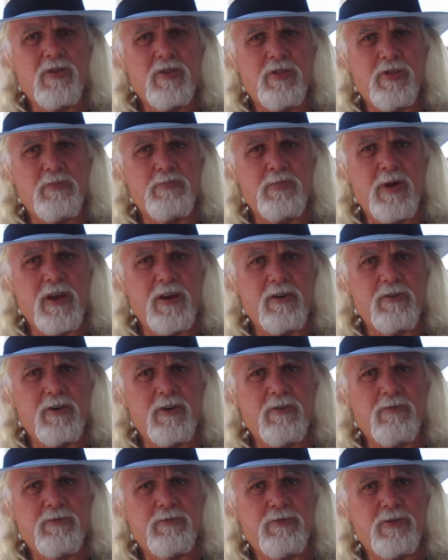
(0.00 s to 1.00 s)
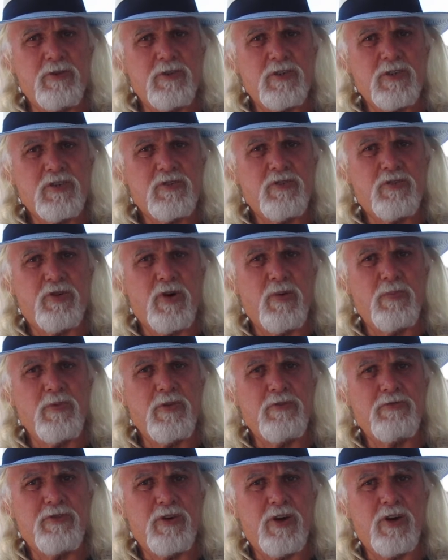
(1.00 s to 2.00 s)
the benefits from the
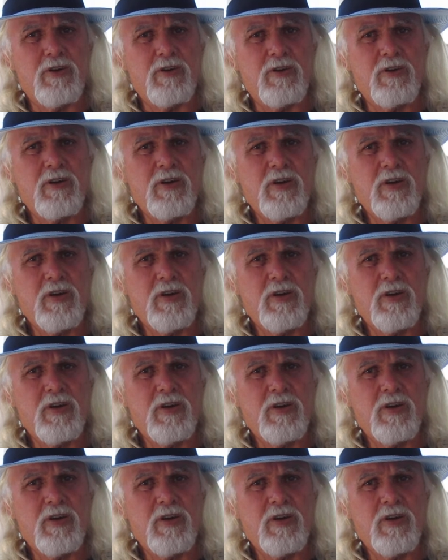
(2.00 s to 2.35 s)
fund.